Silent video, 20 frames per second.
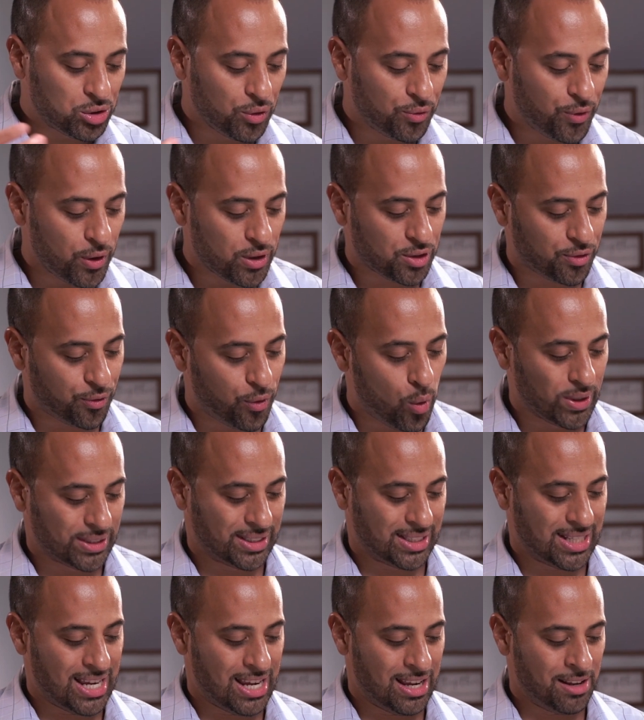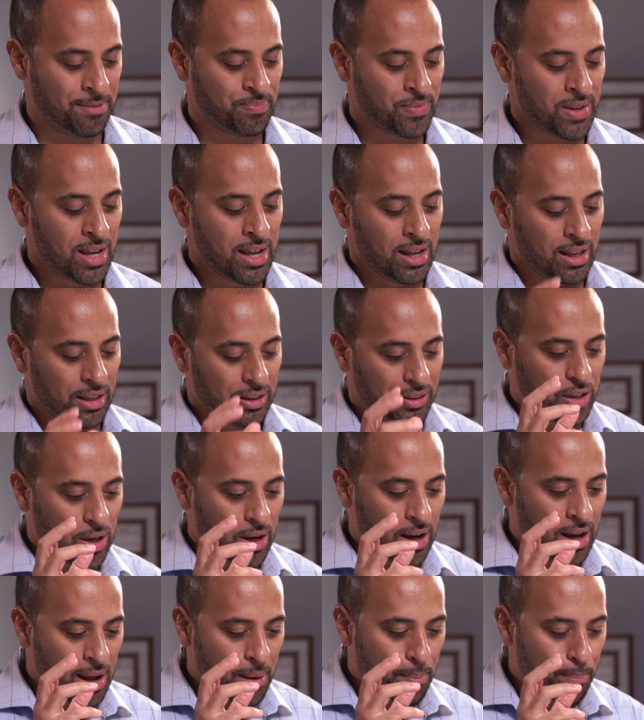to verse 14,
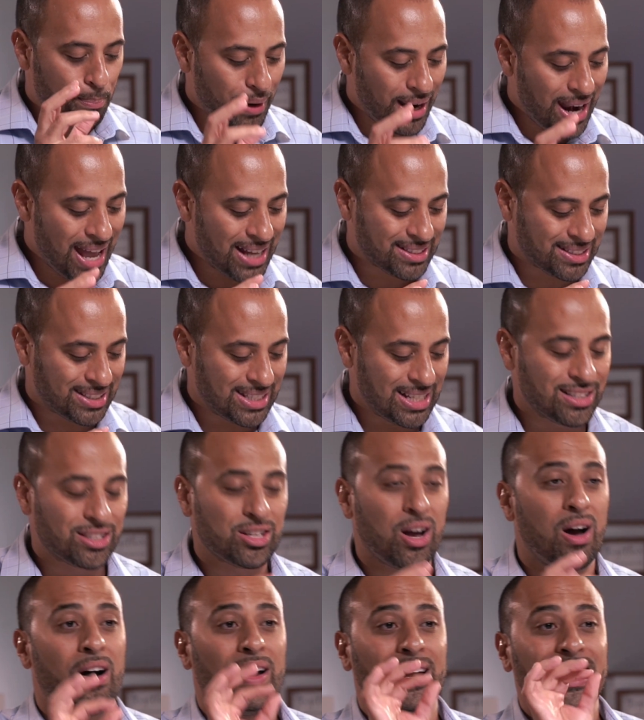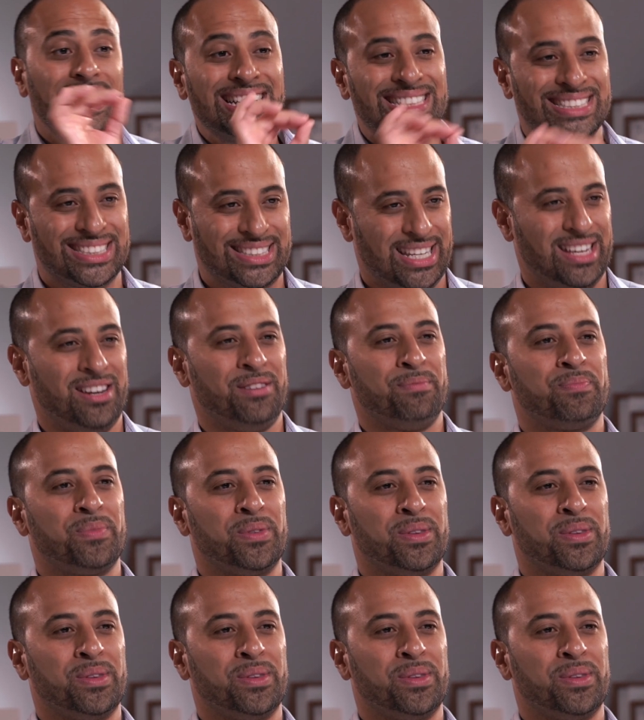the blessings are listed.